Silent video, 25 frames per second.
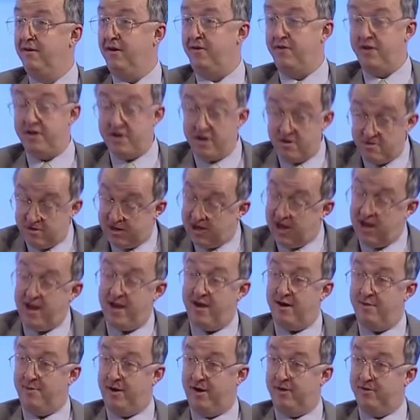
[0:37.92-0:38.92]
And they don't
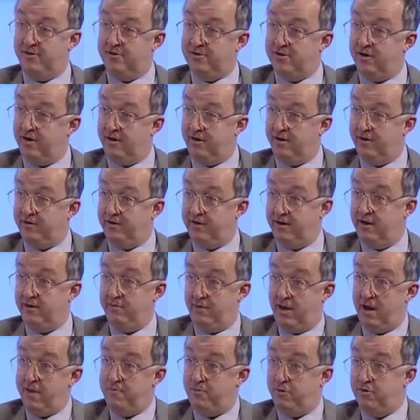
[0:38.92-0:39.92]
care about the child. And
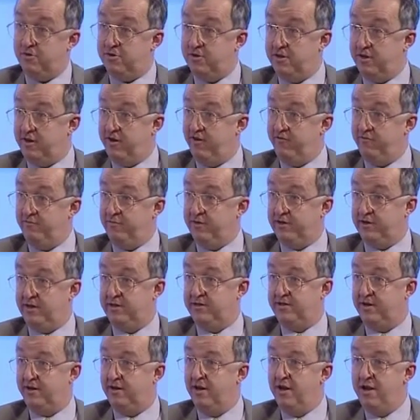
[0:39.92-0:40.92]
I put to the government,
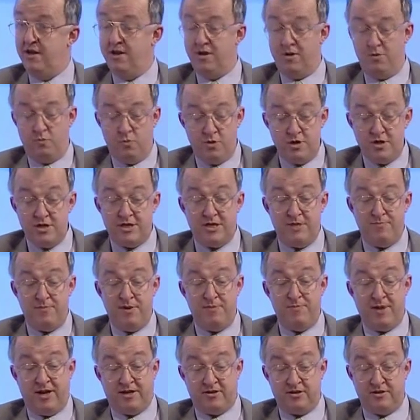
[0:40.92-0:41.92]
I said, wouldn't it
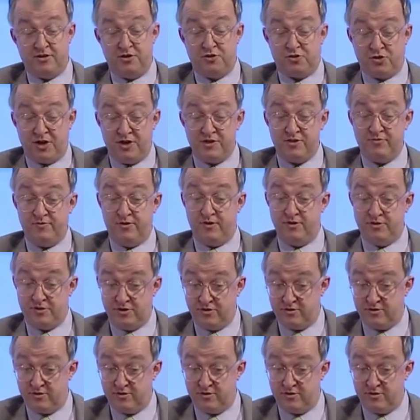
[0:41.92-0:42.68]
be better to transfer